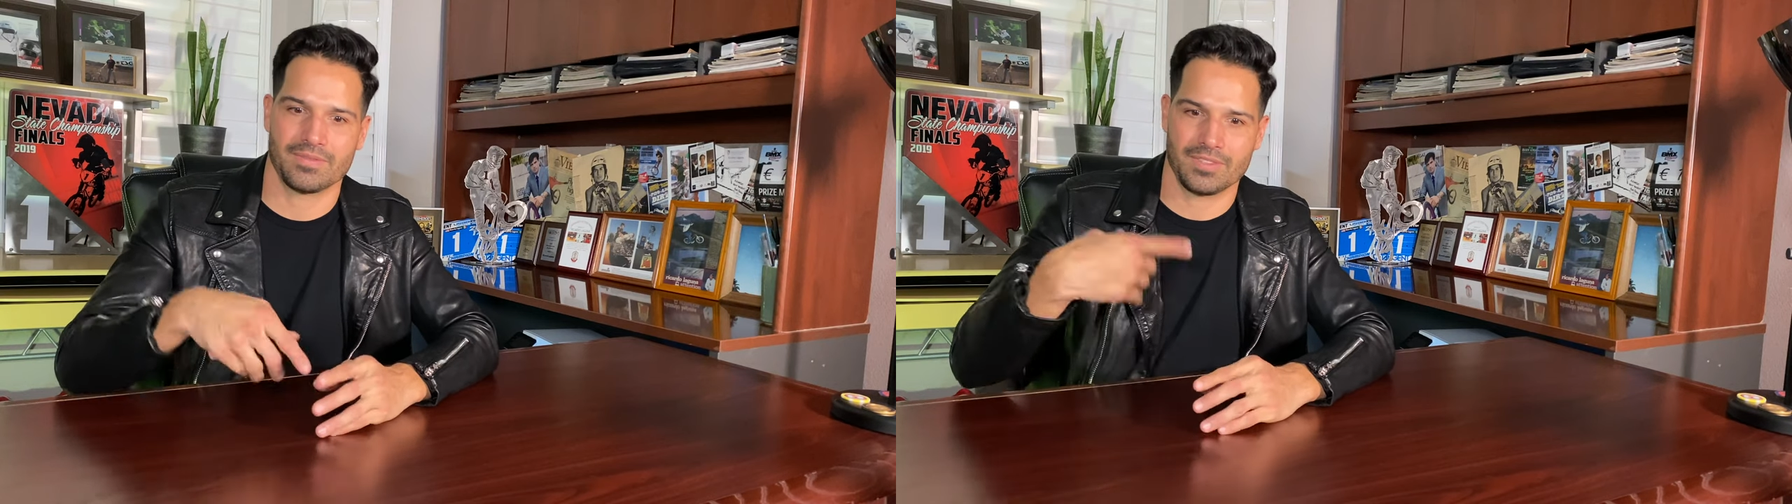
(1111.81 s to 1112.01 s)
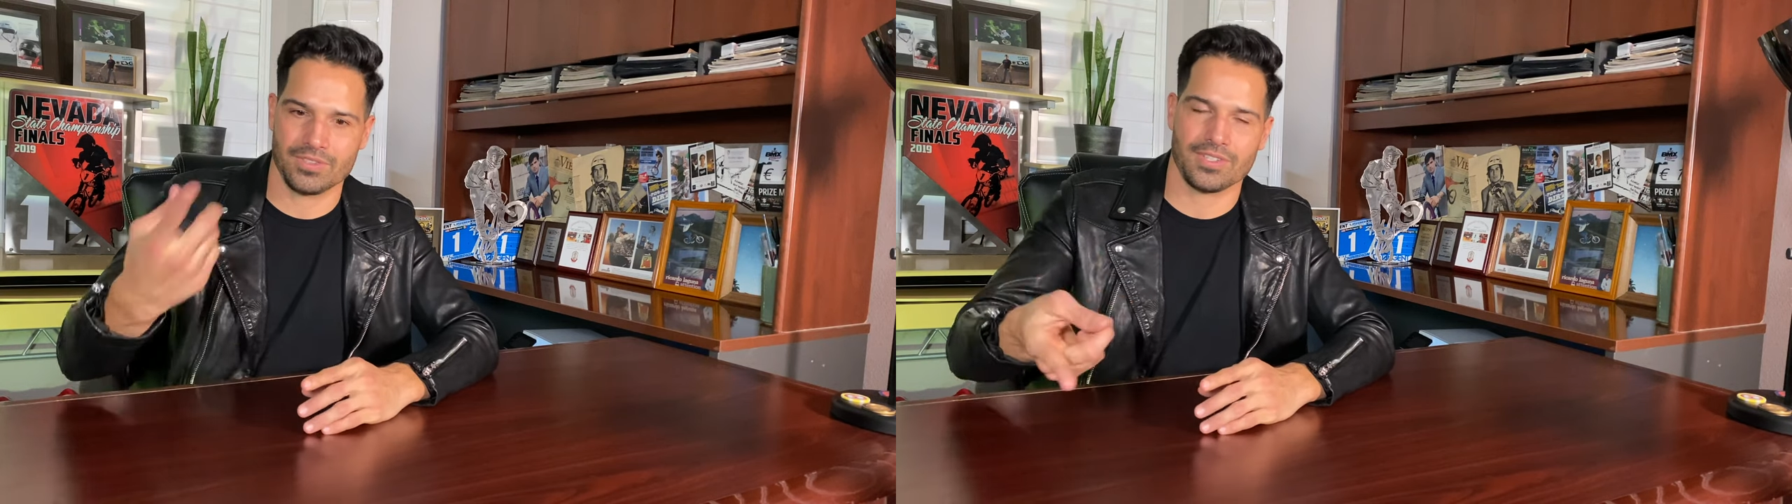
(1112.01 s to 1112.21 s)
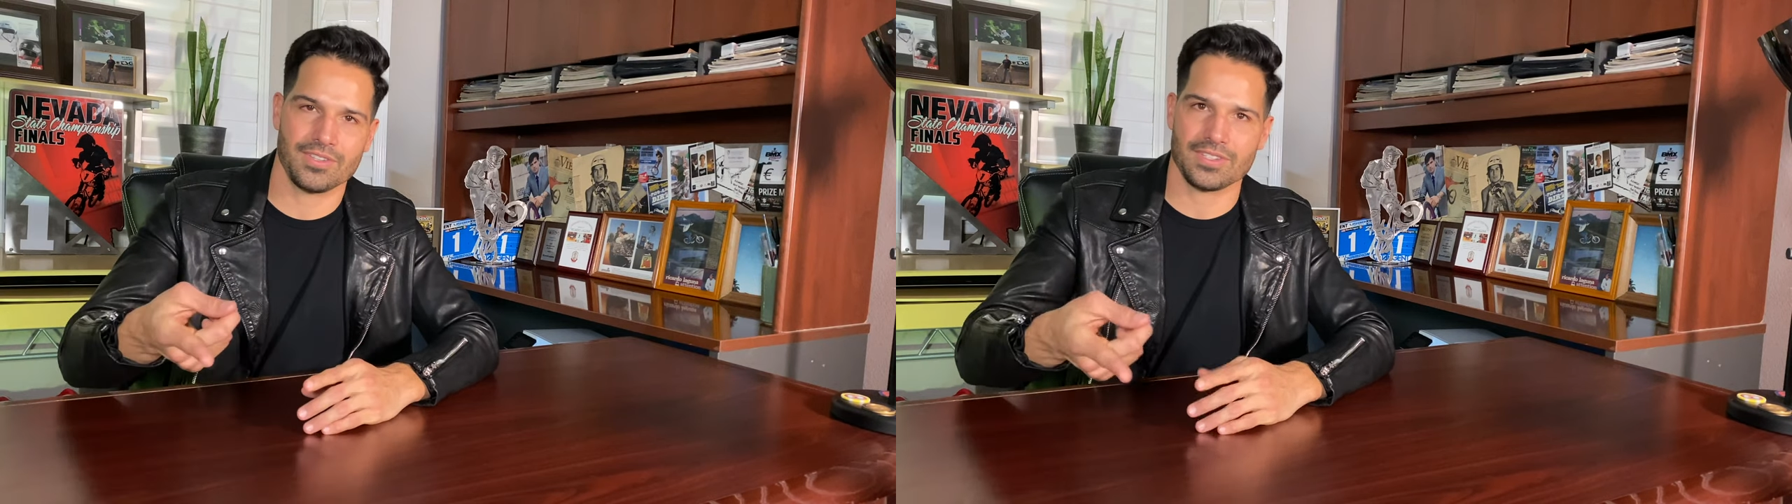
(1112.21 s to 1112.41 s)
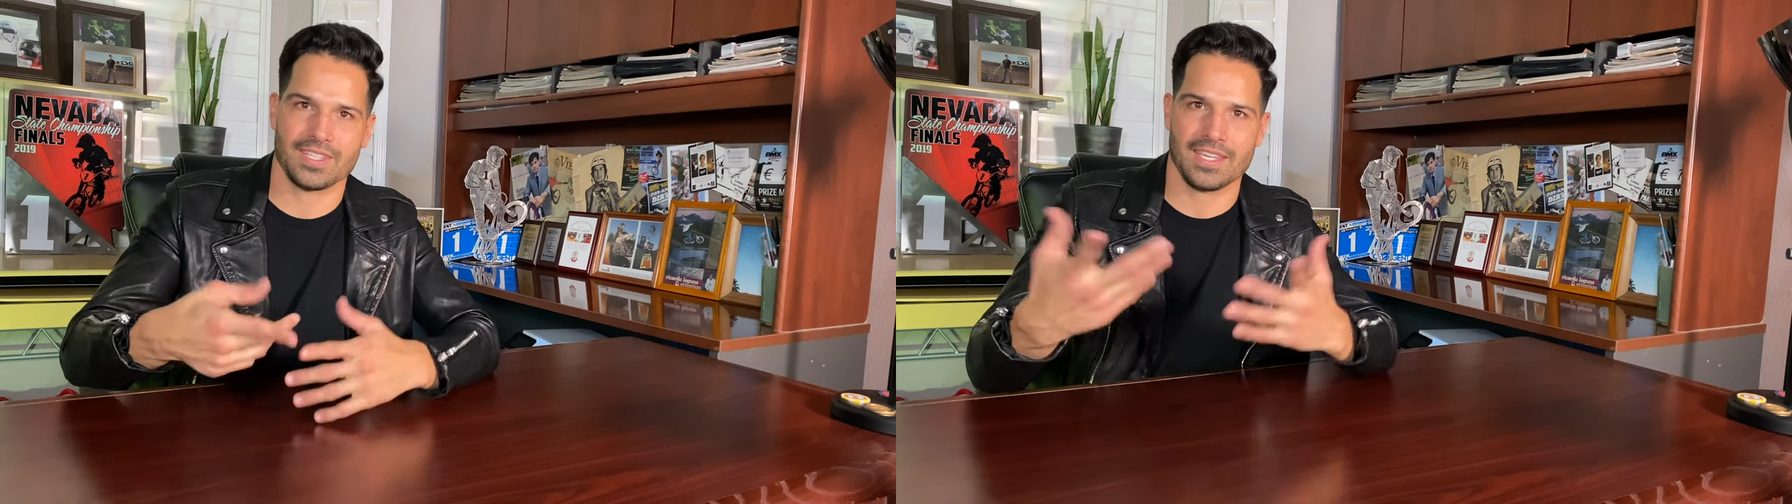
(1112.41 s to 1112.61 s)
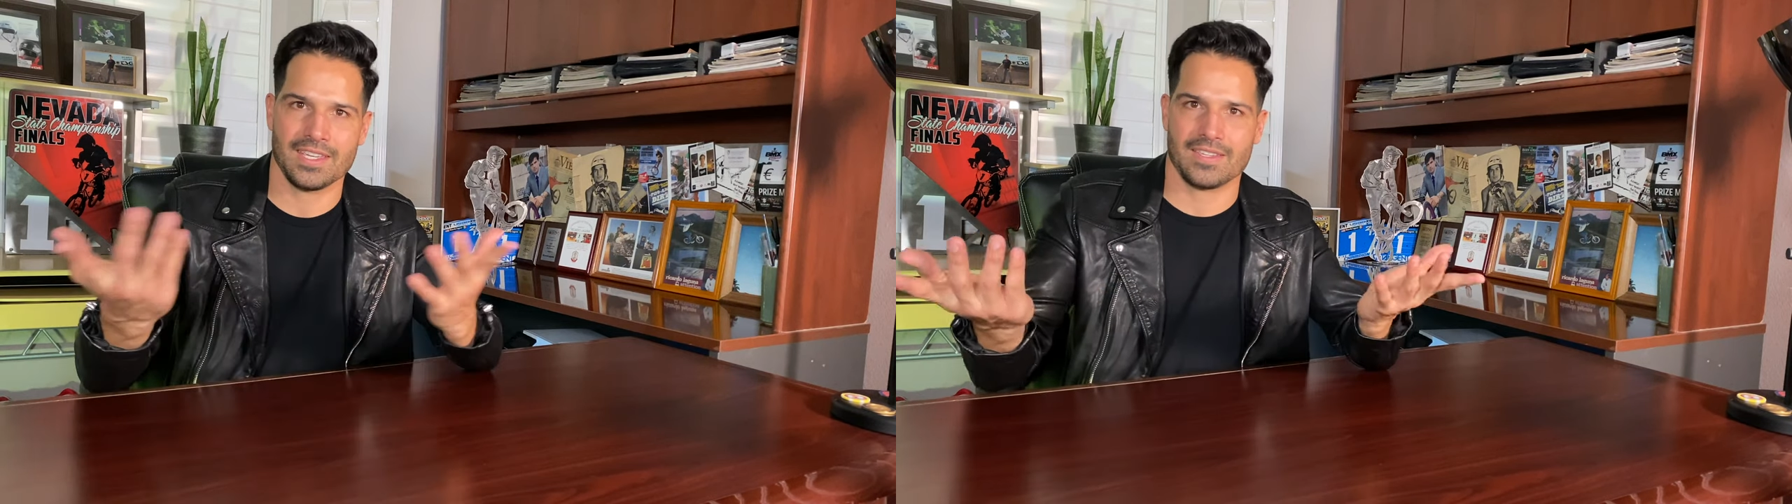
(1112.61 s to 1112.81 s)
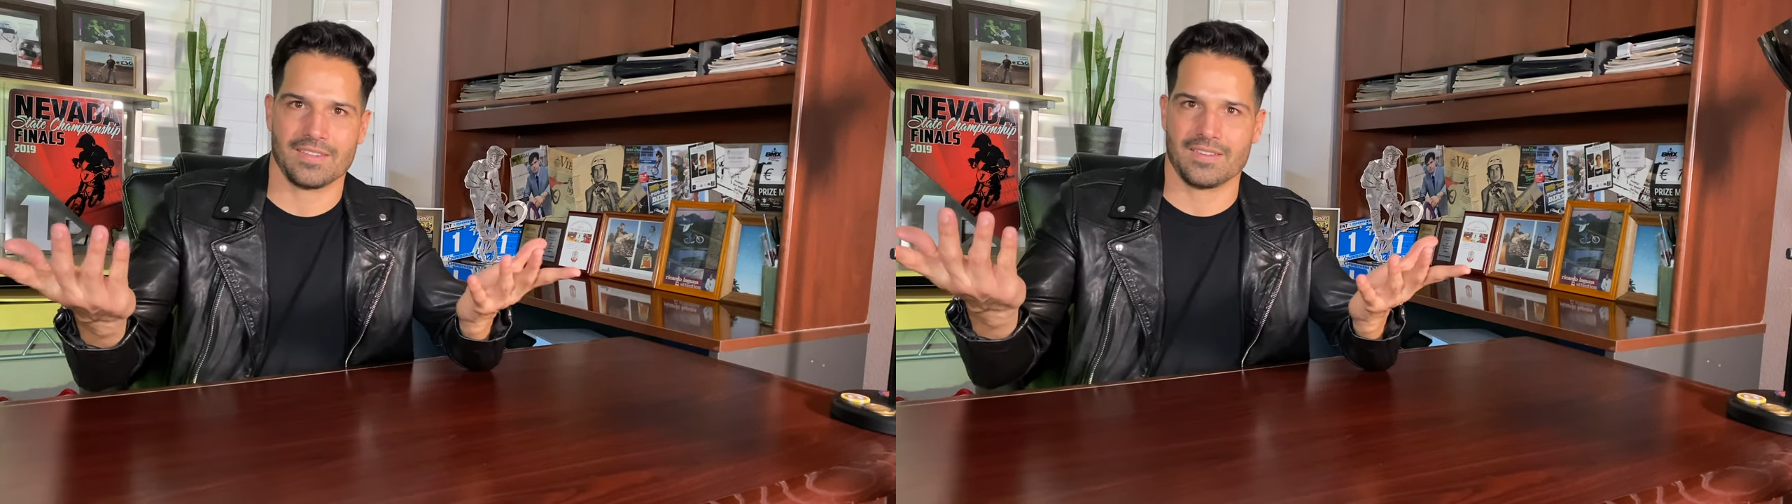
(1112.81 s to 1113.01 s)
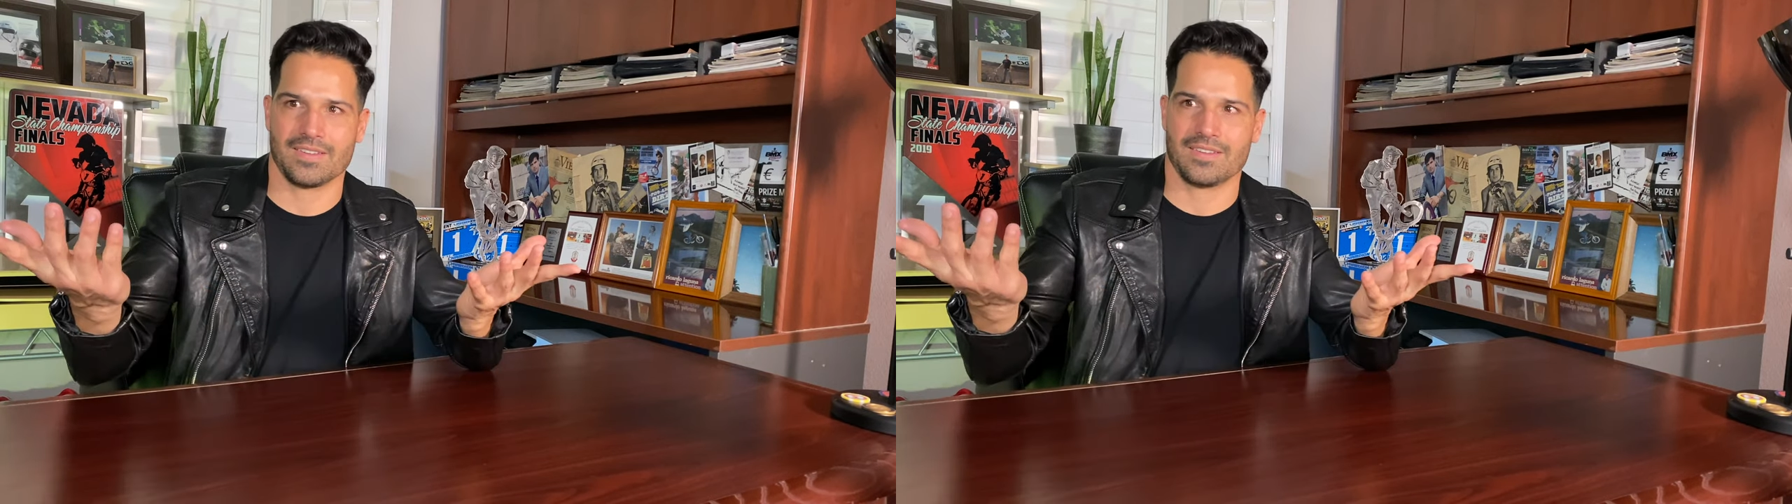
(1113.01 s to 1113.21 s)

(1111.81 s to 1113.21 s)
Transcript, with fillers: do another take, and